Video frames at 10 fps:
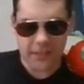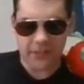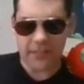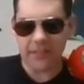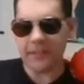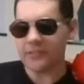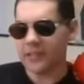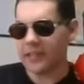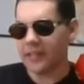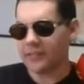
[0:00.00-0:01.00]
you know, I
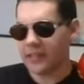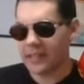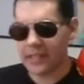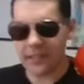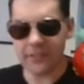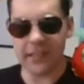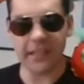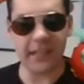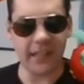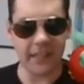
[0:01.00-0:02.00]
try I try to I try to
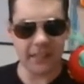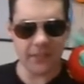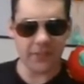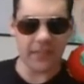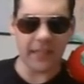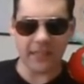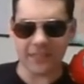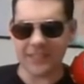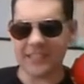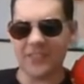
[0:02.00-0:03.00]
not do it. And also I
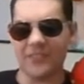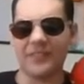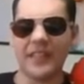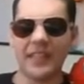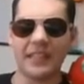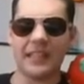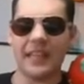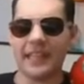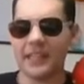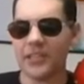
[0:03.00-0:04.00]
just don't like
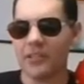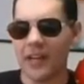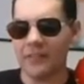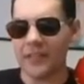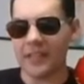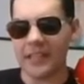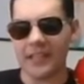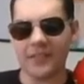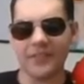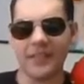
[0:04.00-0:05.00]
it too often. Like I
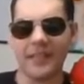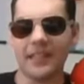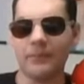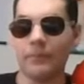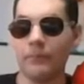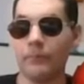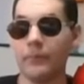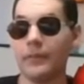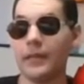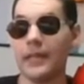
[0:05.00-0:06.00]
don't
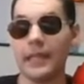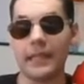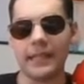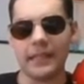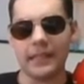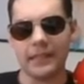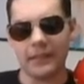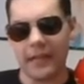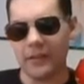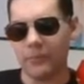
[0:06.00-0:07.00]
need it.
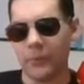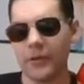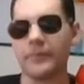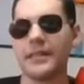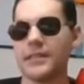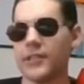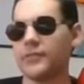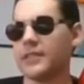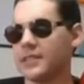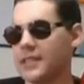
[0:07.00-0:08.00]
I don't put myself
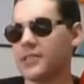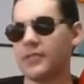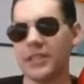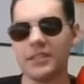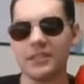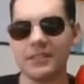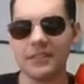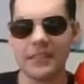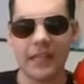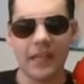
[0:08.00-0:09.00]
in situations
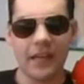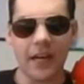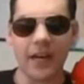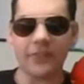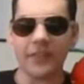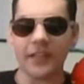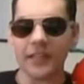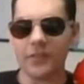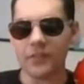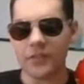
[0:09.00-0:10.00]
often
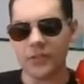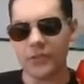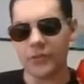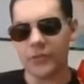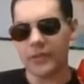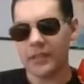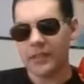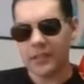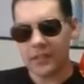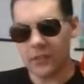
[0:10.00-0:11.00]
enough to
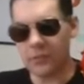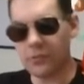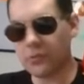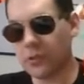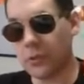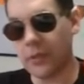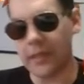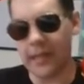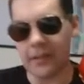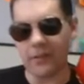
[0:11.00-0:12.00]
you do it
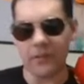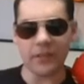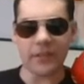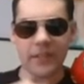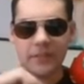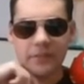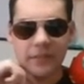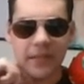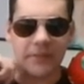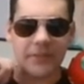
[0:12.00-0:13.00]
at all you know
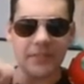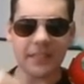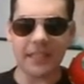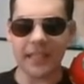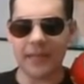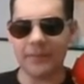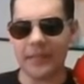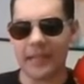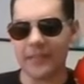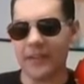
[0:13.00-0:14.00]
like most of the time like
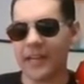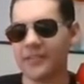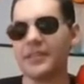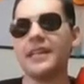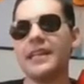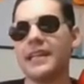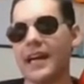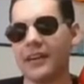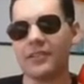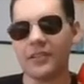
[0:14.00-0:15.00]
i don't i don't need
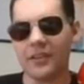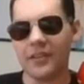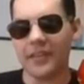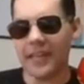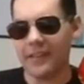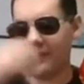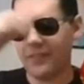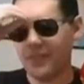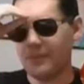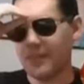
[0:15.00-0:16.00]
alcohol to have fun
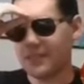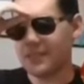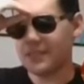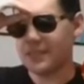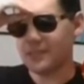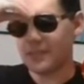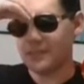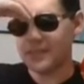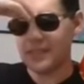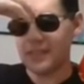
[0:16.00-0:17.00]
basically is what i'm
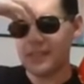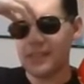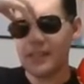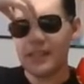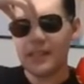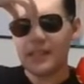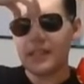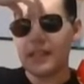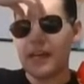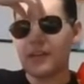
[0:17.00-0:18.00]
saying
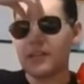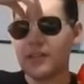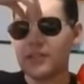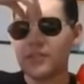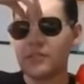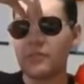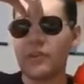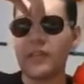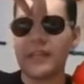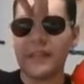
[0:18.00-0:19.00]
like alcohol is useful
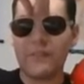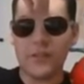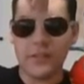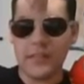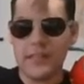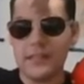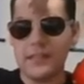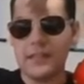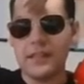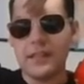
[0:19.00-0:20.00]
like if you're in
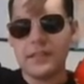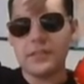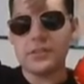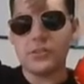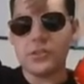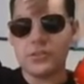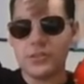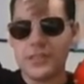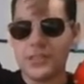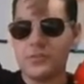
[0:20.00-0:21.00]
social
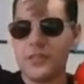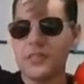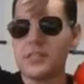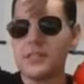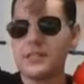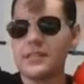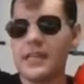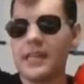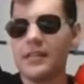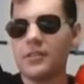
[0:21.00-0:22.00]
situations
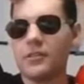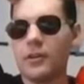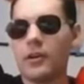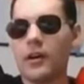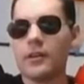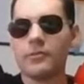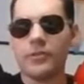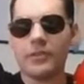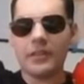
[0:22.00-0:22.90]
and you're awkward